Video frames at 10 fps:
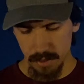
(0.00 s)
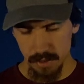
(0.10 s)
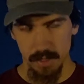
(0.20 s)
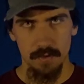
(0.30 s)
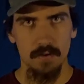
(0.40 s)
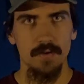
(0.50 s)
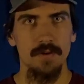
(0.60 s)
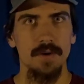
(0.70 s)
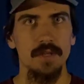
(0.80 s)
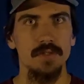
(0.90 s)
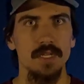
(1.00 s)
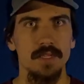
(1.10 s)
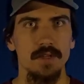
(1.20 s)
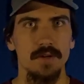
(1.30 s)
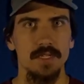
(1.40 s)
software-defined radios
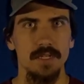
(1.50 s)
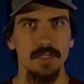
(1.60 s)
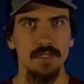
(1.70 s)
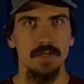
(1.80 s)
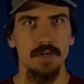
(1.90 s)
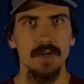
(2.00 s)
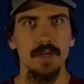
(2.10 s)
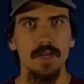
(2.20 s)
and the RTL SDR,